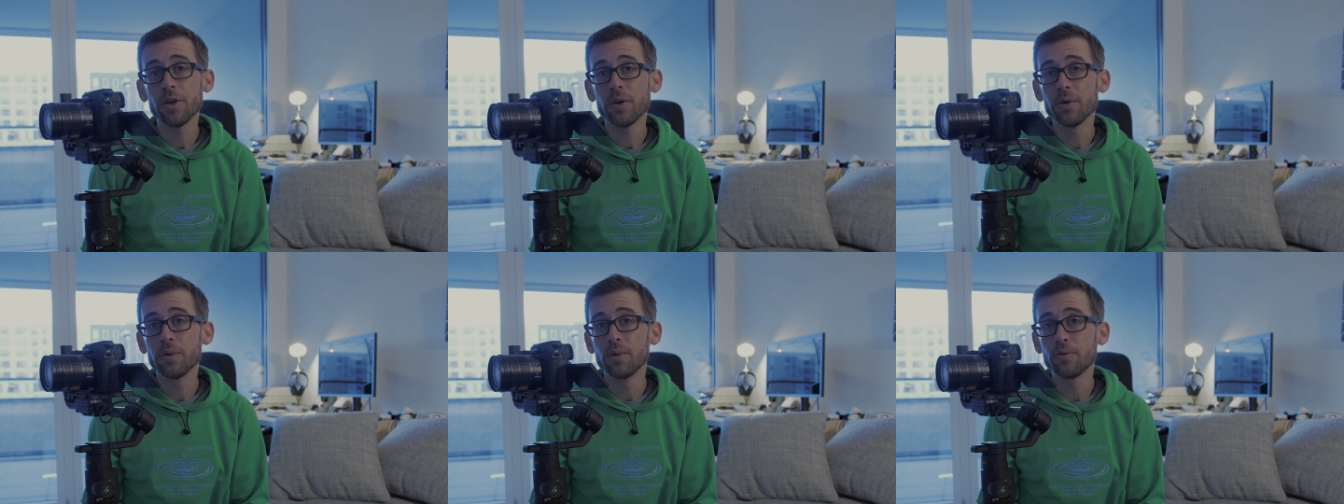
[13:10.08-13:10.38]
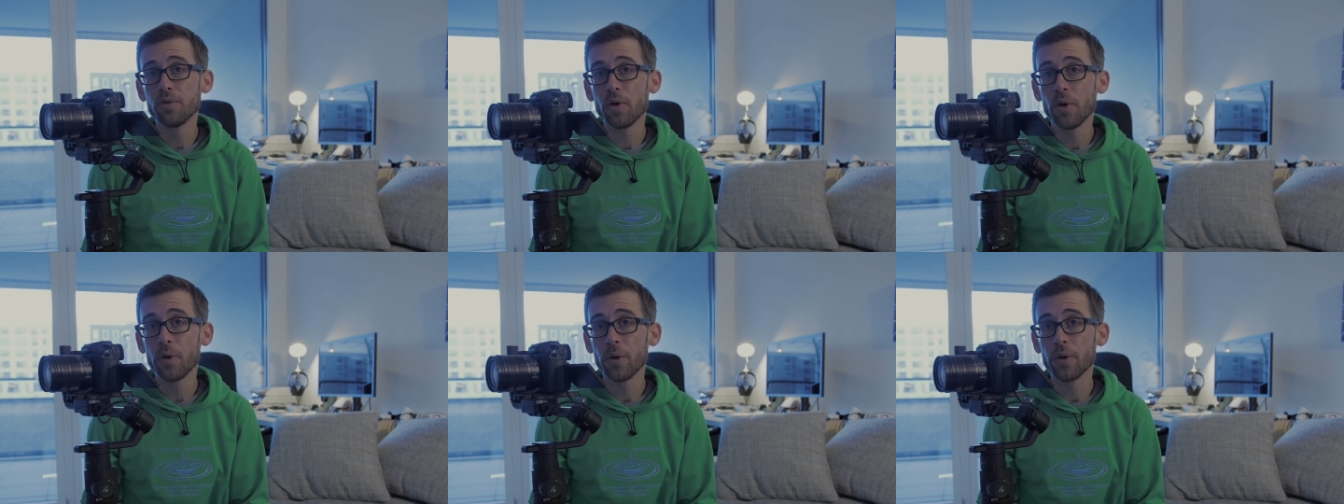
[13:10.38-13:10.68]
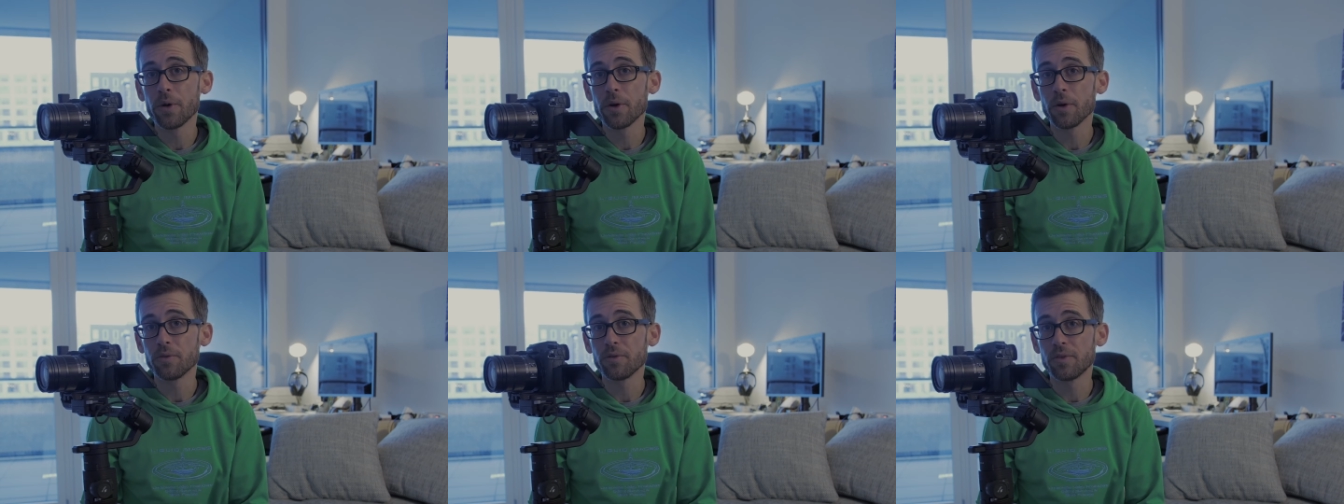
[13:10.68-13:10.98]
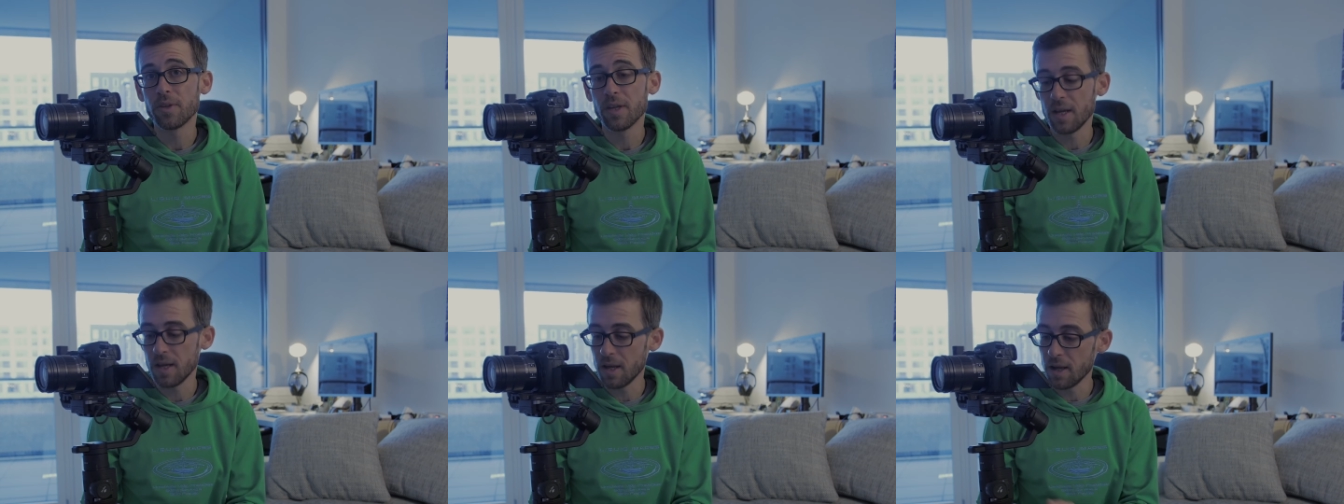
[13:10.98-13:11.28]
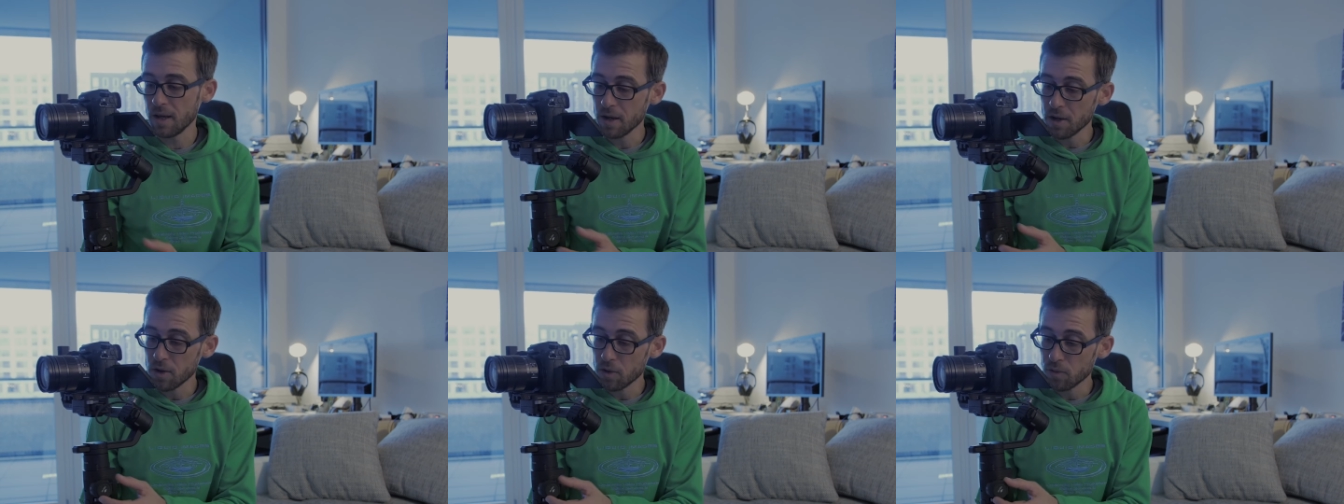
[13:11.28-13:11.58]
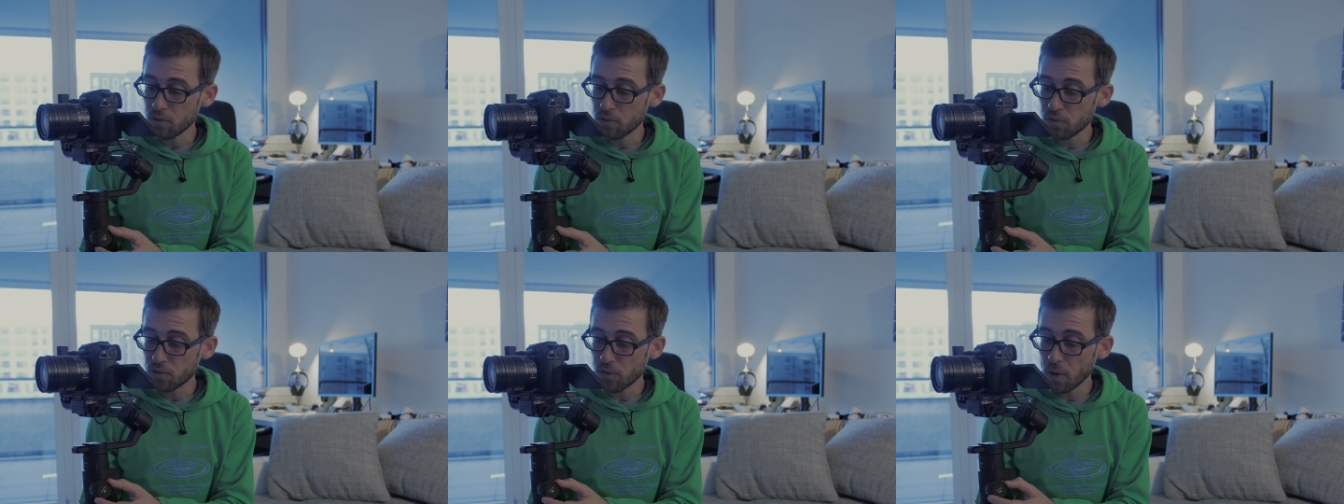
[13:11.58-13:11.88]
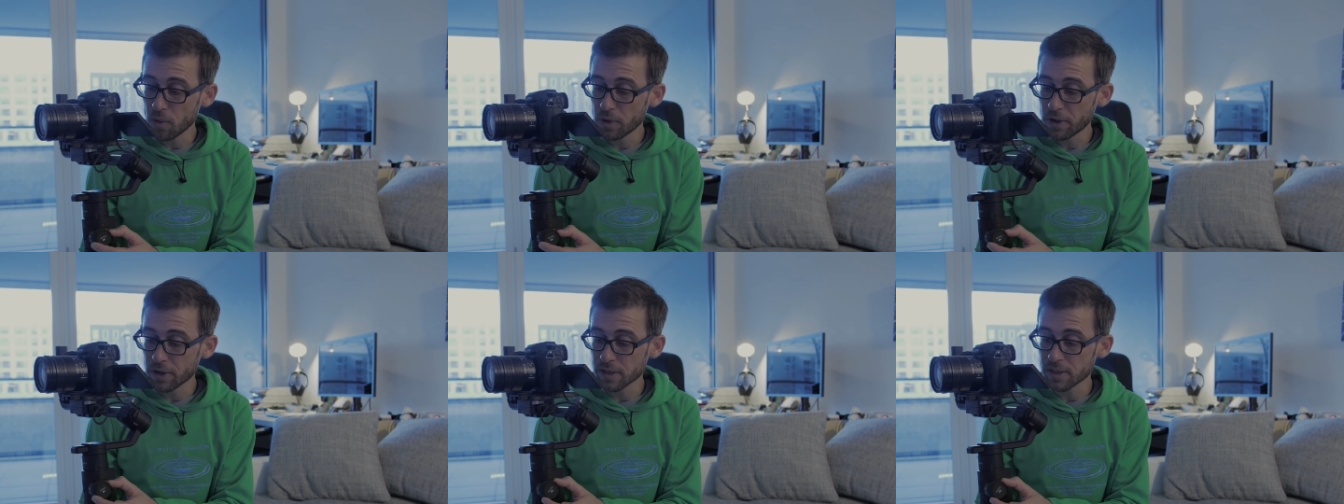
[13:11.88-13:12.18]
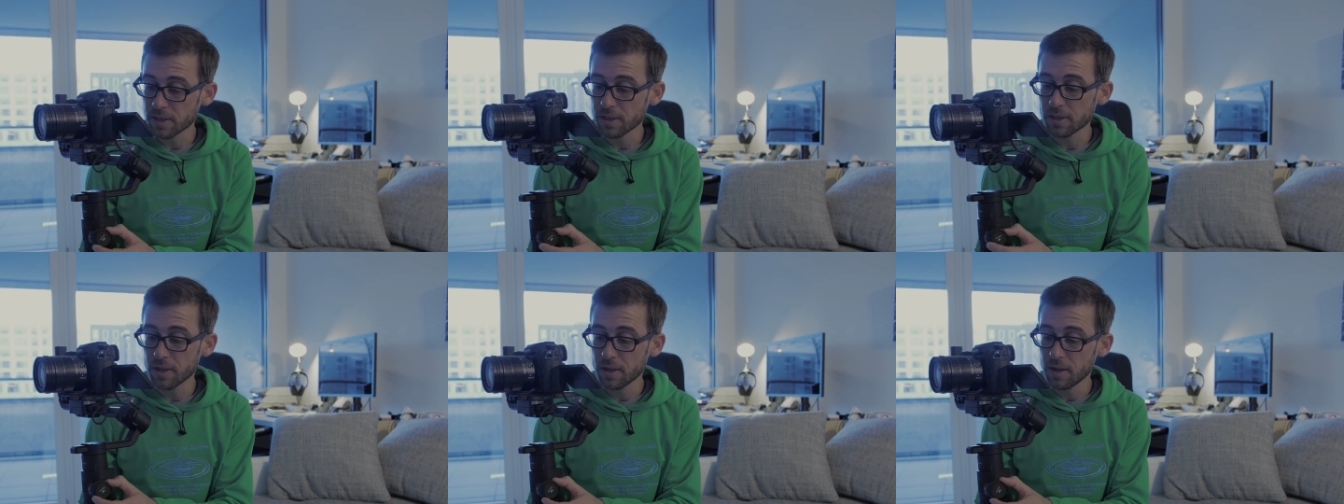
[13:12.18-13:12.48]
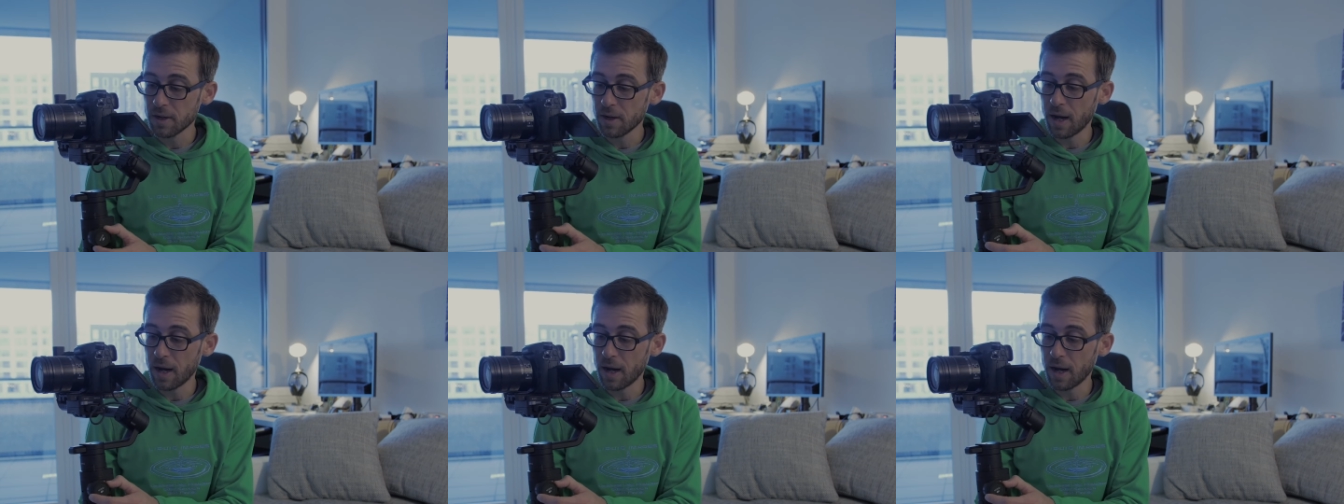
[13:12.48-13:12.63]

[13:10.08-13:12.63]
you've heard of the focus